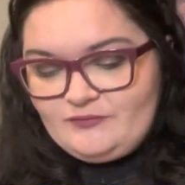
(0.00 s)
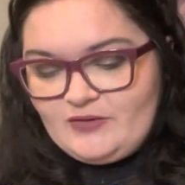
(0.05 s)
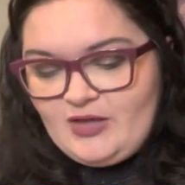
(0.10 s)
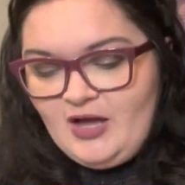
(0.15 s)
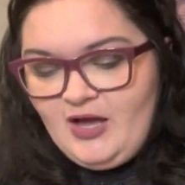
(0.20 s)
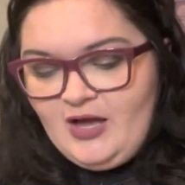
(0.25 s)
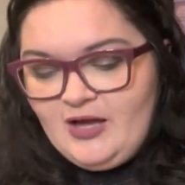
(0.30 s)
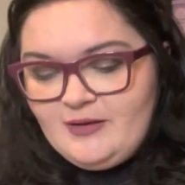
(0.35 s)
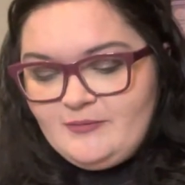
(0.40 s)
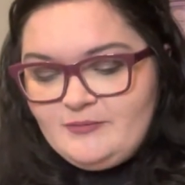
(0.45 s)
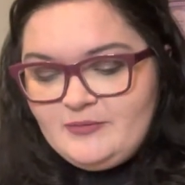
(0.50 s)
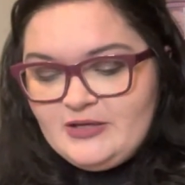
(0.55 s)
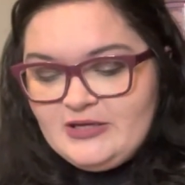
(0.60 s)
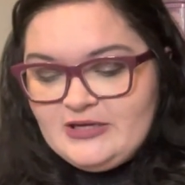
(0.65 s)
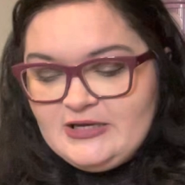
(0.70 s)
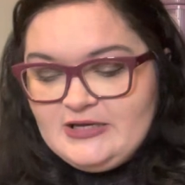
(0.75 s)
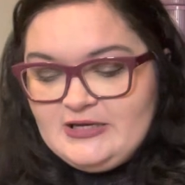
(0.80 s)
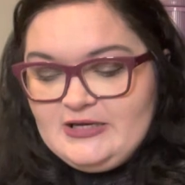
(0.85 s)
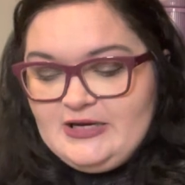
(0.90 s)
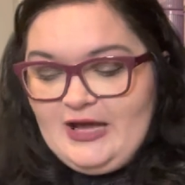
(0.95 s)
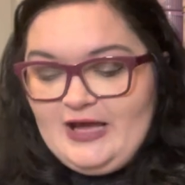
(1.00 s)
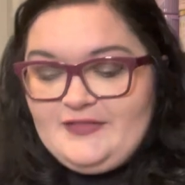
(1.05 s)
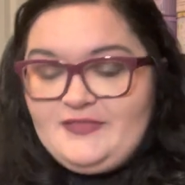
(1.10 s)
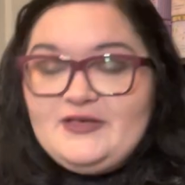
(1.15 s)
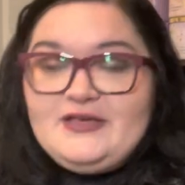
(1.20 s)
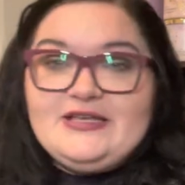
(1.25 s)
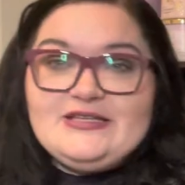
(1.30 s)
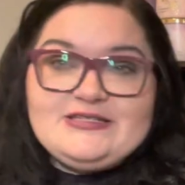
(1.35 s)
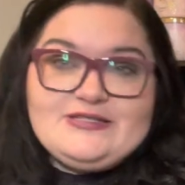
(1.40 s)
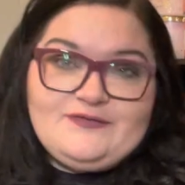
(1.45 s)
Um, I
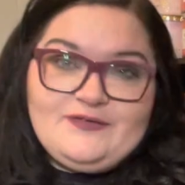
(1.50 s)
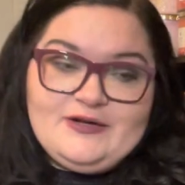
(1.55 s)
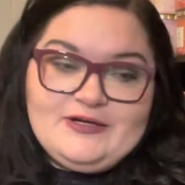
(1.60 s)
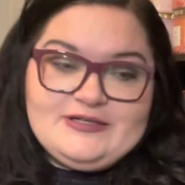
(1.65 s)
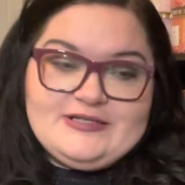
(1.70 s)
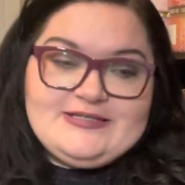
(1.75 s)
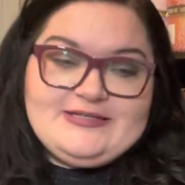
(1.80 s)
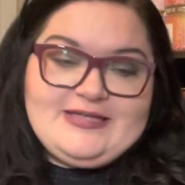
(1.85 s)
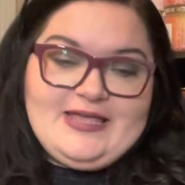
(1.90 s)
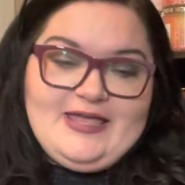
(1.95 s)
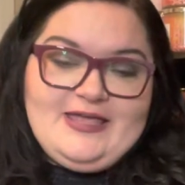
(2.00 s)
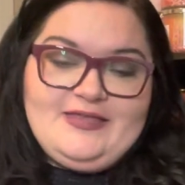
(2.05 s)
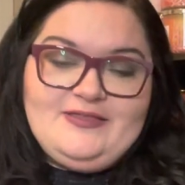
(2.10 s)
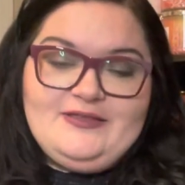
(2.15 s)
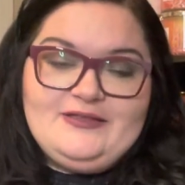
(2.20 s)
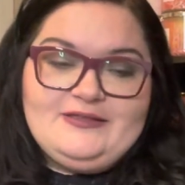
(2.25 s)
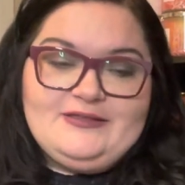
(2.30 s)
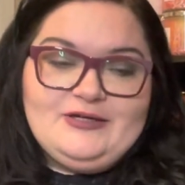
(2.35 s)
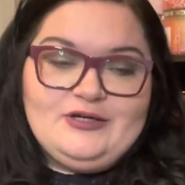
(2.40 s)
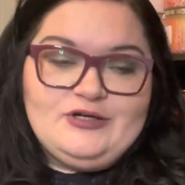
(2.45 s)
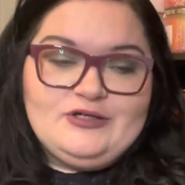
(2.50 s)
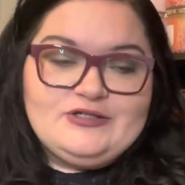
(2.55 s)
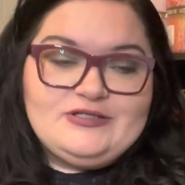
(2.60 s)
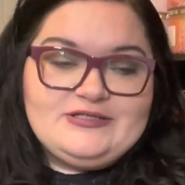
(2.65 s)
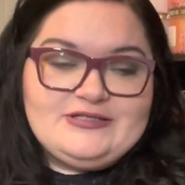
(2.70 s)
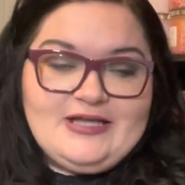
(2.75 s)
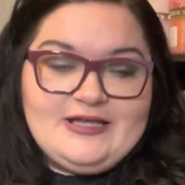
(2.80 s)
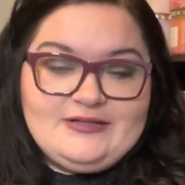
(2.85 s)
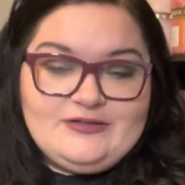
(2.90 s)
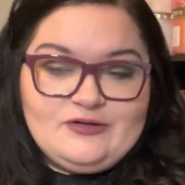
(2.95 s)
think it's fair to say that their
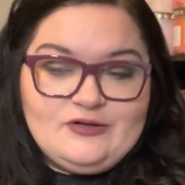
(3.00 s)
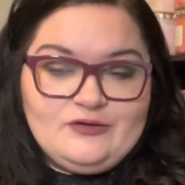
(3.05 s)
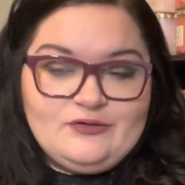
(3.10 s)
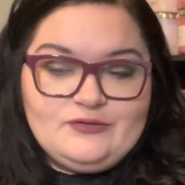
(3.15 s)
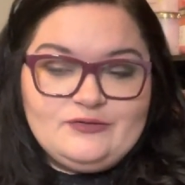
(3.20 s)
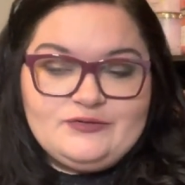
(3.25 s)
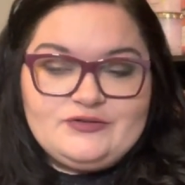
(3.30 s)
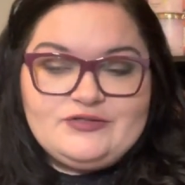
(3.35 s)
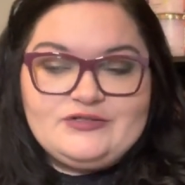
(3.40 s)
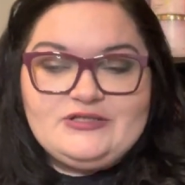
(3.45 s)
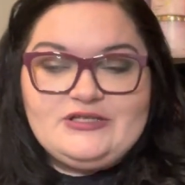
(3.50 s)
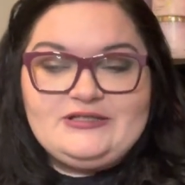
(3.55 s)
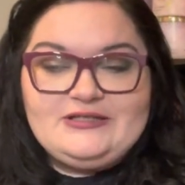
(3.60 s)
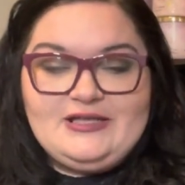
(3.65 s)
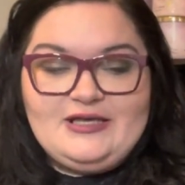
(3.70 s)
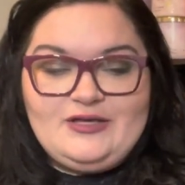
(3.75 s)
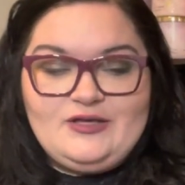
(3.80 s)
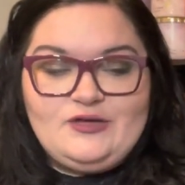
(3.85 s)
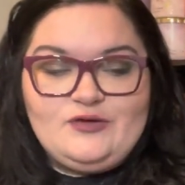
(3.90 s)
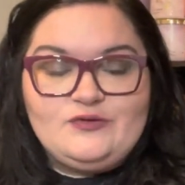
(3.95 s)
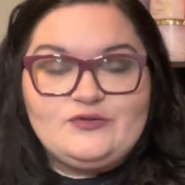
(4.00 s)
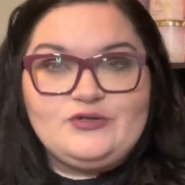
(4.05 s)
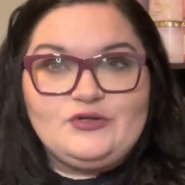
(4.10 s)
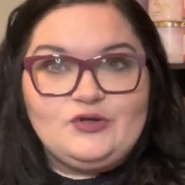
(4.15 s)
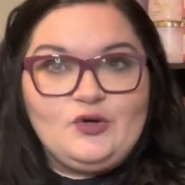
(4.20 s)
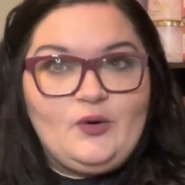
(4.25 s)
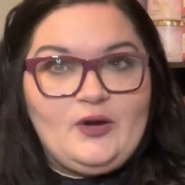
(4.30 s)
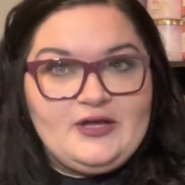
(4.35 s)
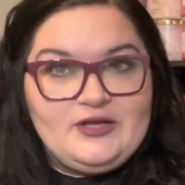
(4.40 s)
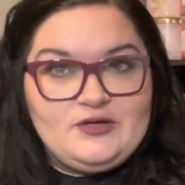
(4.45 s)
scent notes that they use are
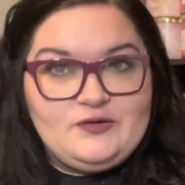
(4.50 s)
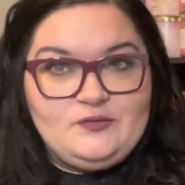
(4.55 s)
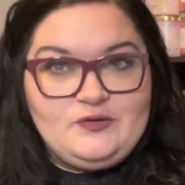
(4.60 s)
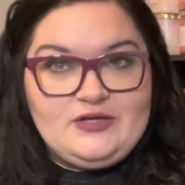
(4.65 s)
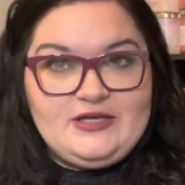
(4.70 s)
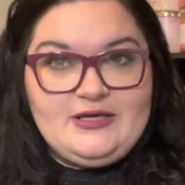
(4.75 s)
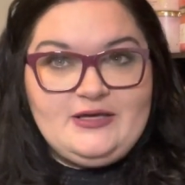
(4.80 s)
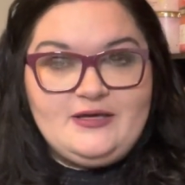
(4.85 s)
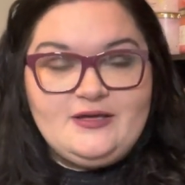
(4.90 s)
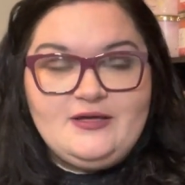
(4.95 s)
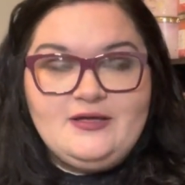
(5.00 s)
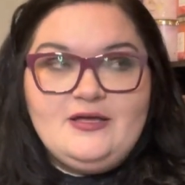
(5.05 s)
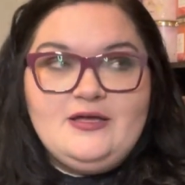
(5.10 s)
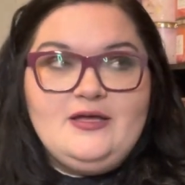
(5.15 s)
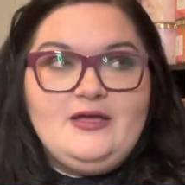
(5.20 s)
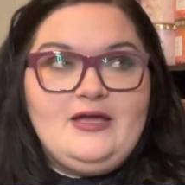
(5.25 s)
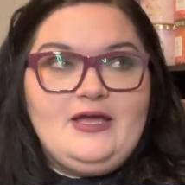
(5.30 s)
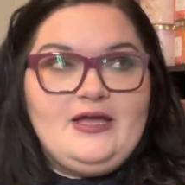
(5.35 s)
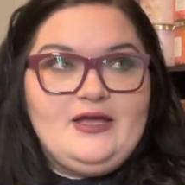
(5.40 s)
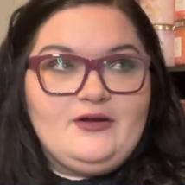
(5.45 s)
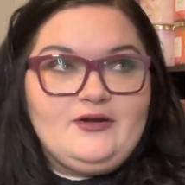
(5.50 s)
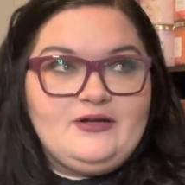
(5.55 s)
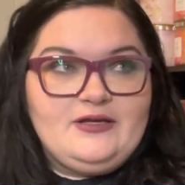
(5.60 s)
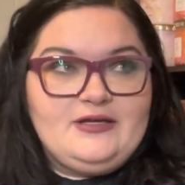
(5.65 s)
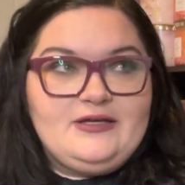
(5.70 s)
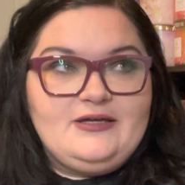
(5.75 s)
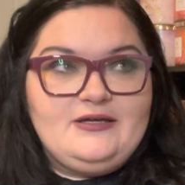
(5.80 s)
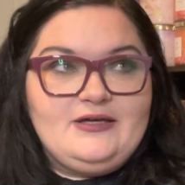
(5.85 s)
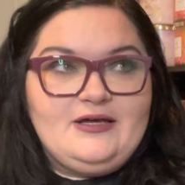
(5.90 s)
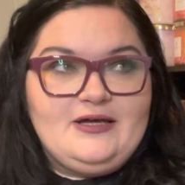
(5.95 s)
quite unique.
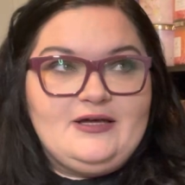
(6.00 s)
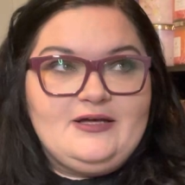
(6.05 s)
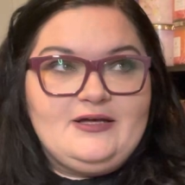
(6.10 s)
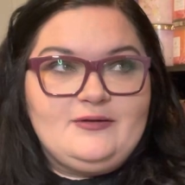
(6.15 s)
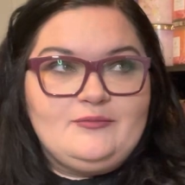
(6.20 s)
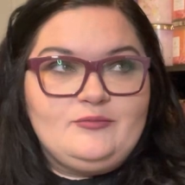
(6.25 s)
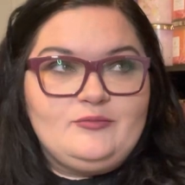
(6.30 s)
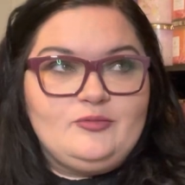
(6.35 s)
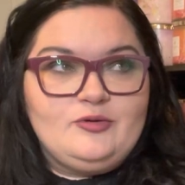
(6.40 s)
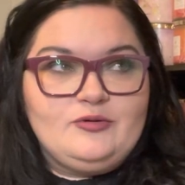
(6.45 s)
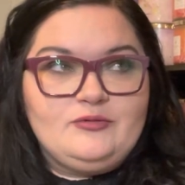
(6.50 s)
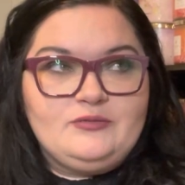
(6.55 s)
Harry, um,